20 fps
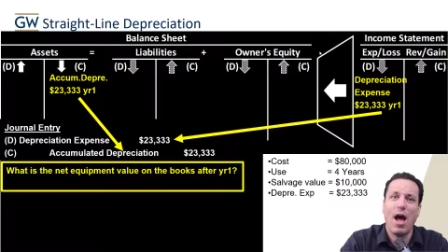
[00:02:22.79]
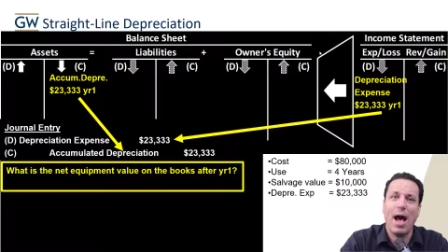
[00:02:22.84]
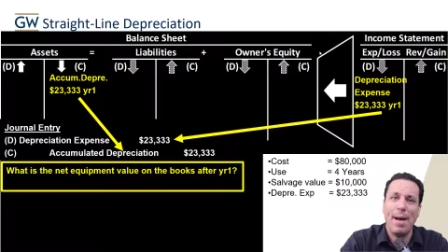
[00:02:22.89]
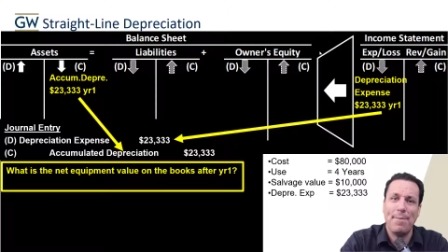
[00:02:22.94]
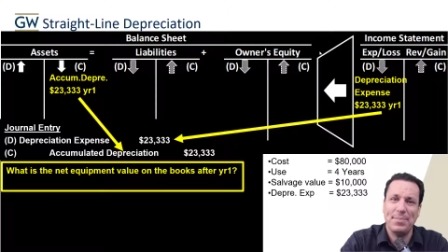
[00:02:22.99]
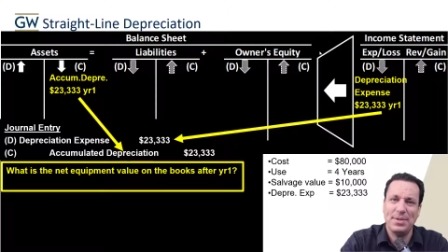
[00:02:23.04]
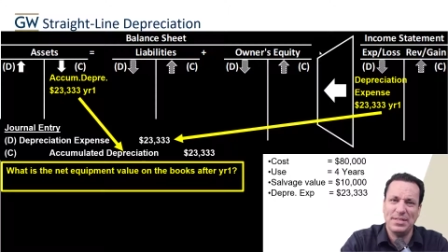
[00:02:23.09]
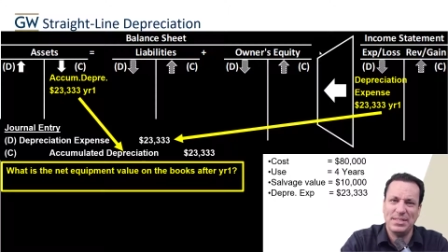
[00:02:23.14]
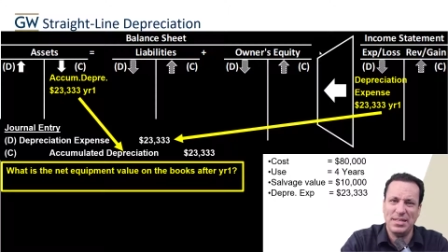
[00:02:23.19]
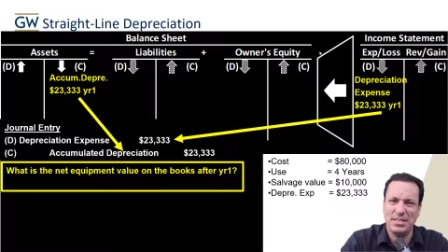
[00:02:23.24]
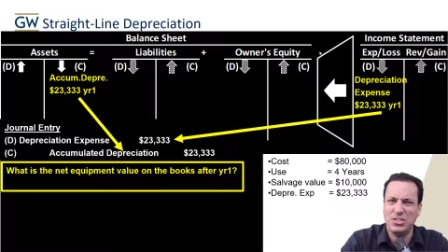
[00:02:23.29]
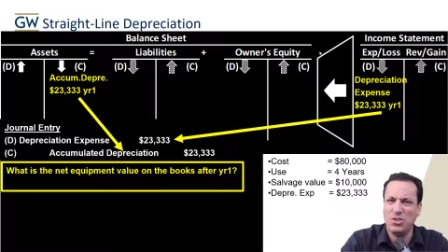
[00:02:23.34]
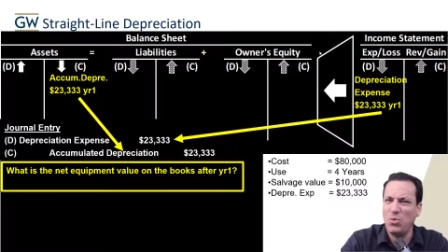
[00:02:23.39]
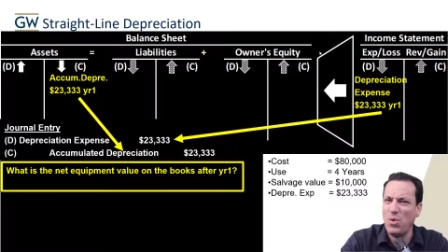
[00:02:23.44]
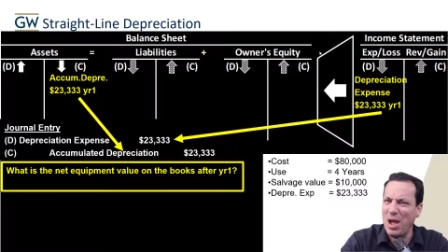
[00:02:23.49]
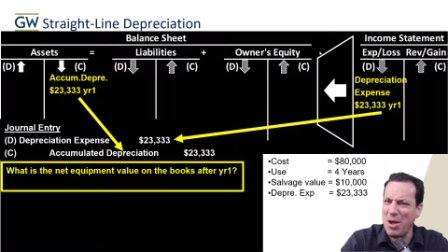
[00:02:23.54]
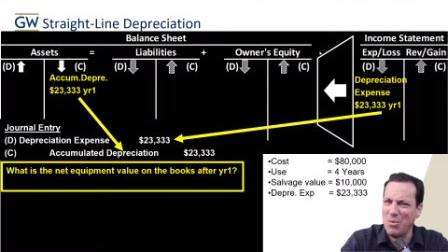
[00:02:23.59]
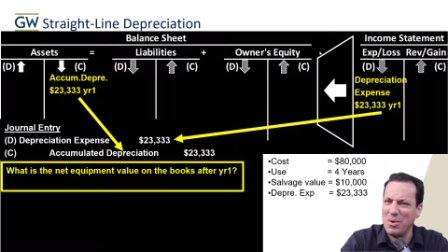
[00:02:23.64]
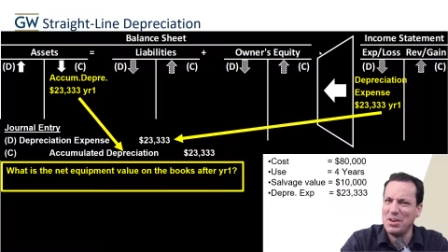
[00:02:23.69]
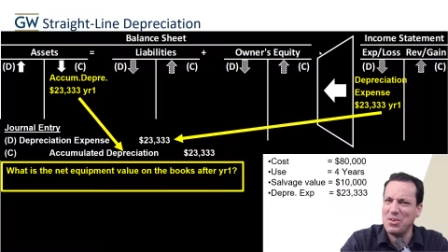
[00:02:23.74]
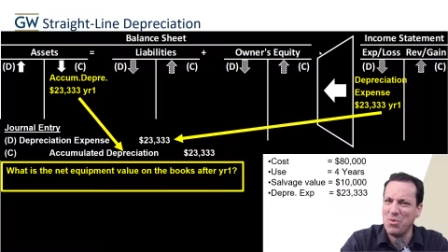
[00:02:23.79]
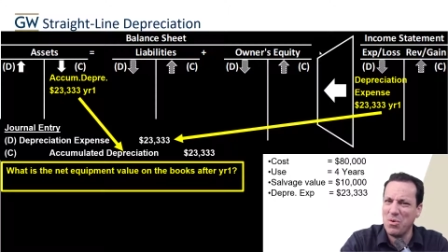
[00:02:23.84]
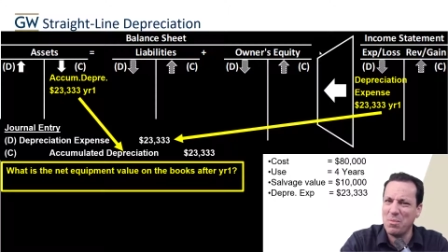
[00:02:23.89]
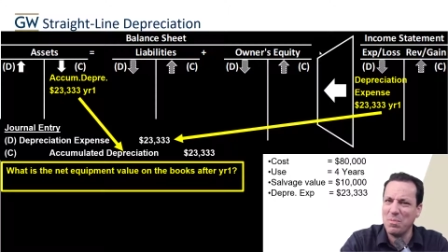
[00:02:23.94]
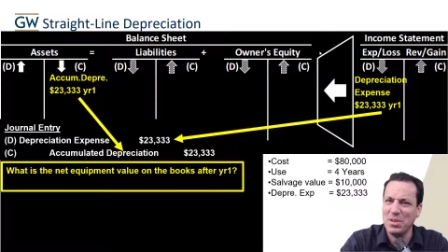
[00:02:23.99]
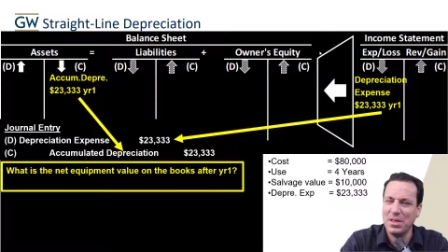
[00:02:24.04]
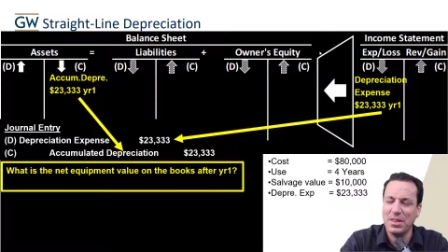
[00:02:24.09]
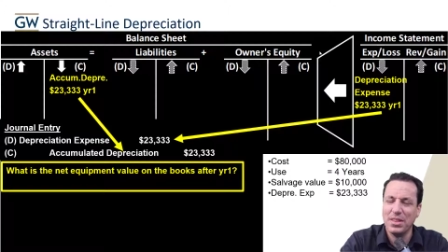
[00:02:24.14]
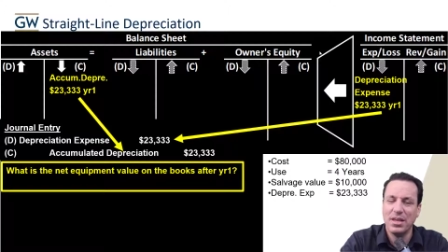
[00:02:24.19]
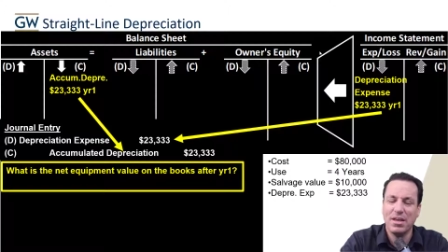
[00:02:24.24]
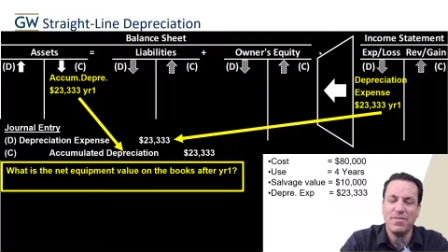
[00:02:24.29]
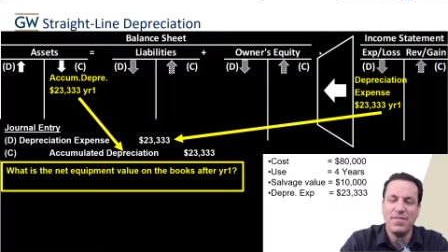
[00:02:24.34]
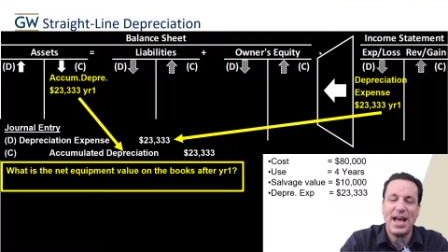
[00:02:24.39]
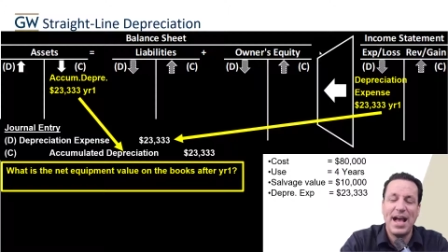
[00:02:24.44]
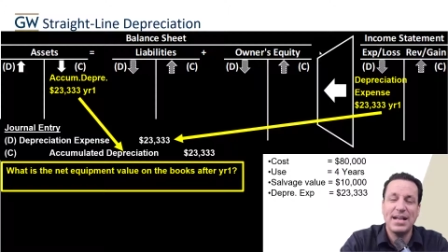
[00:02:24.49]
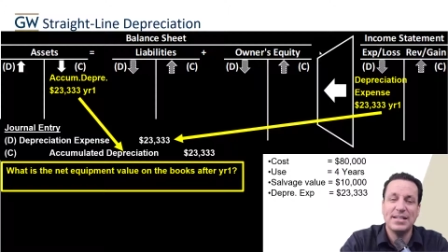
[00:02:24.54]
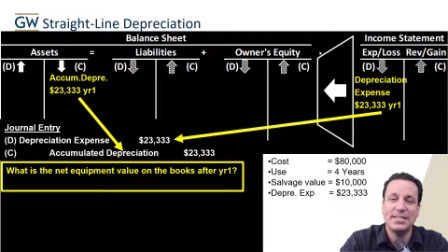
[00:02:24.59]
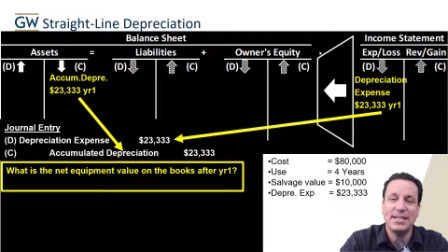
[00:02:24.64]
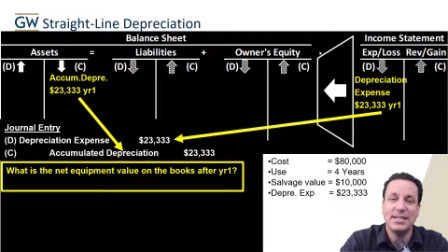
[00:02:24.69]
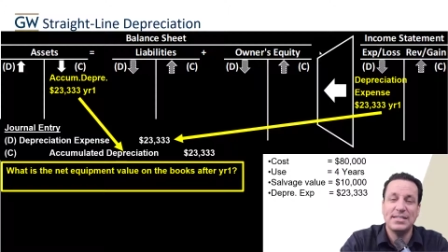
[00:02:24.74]
opposite to how we normally think of
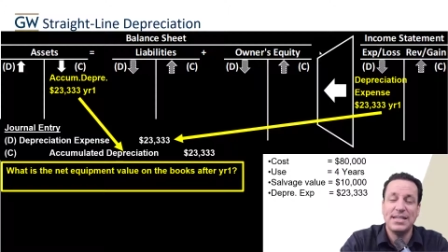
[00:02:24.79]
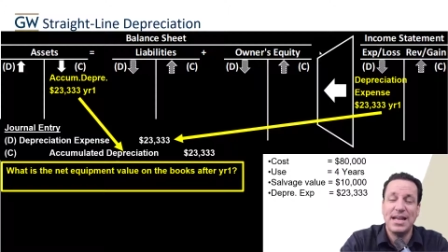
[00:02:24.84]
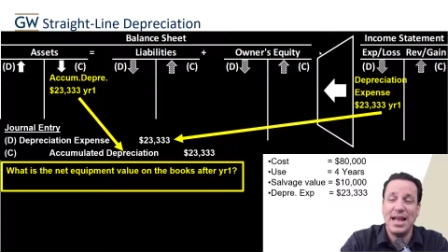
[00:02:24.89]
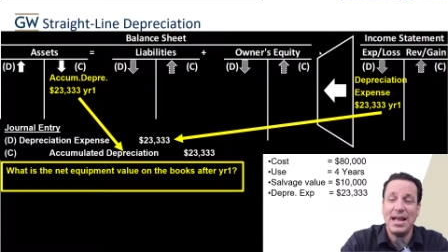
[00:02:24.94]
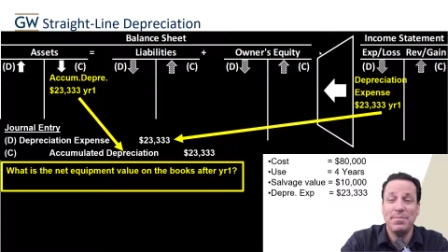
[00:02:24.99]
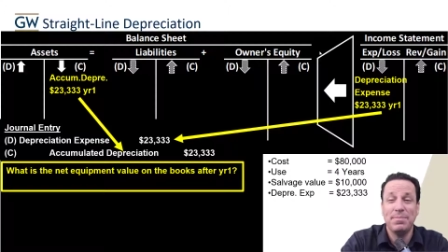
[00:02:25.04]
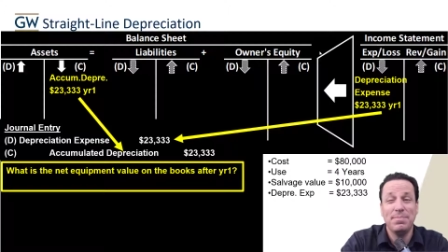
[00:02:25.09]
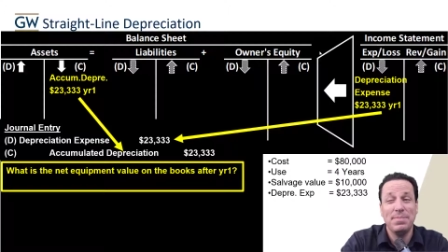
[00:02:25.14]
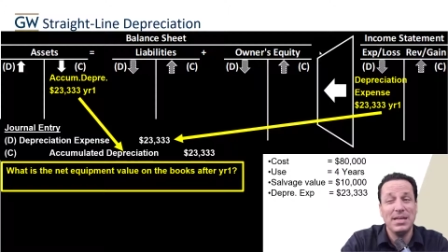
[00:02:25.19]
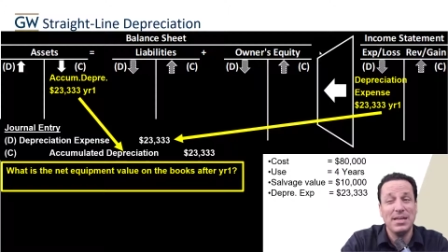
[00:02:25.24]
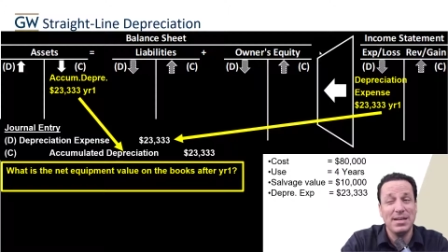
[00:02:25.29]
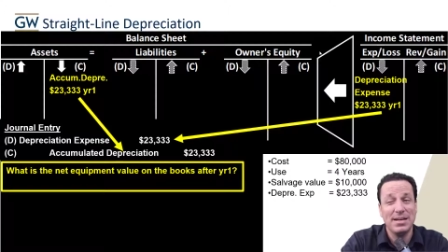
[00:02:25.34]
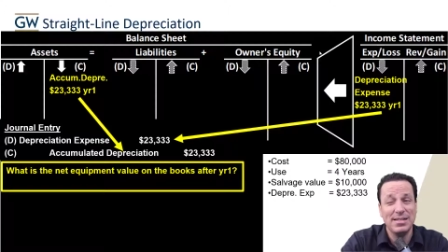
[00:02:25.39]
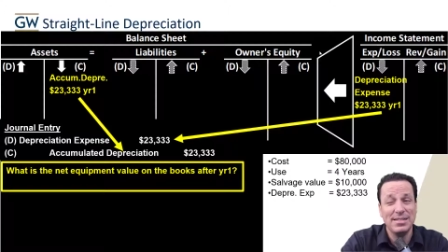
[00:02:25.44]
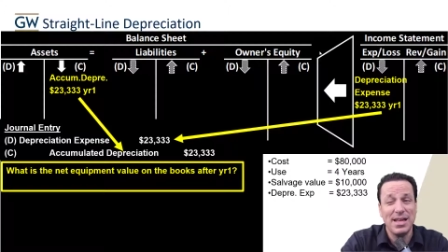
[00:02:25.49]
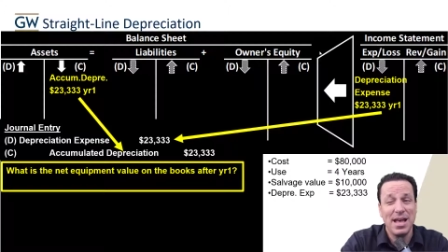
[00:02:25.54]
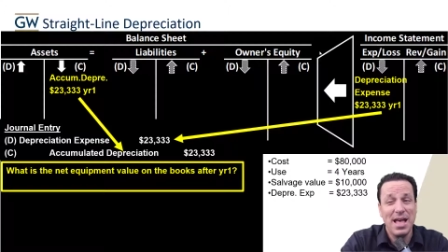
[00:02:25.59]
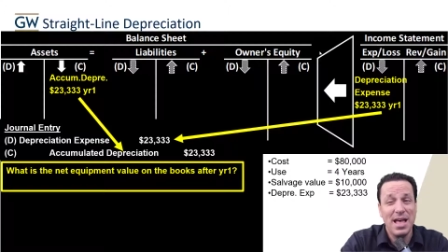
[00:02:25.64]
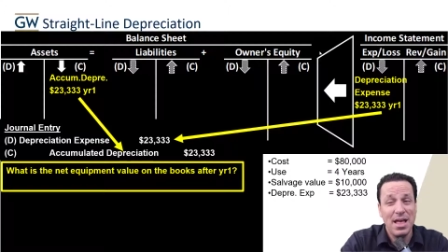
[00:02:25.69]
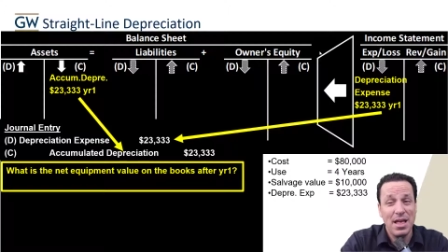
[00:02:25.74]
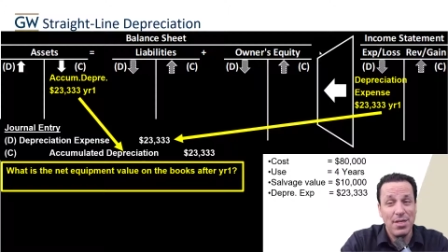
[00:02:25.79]
assets and because